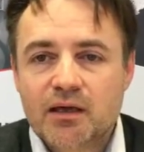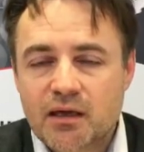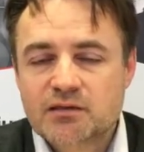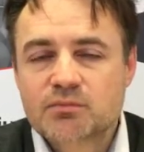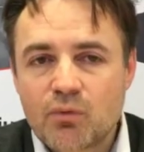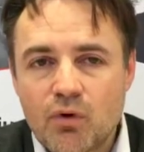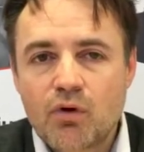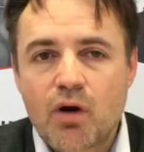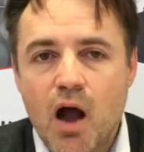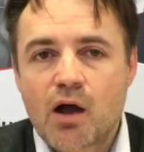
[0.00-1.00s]
is
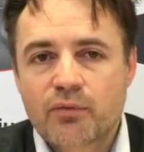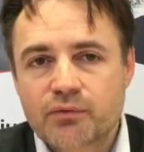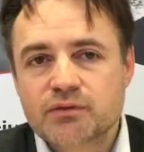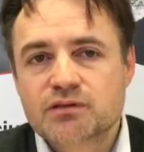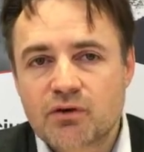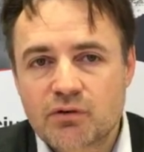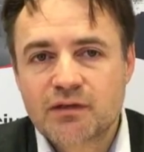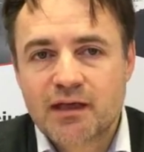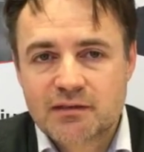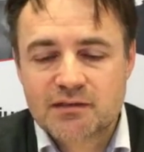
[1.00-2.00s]
more hours or
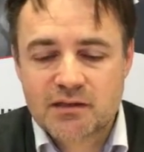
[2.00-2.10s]
days.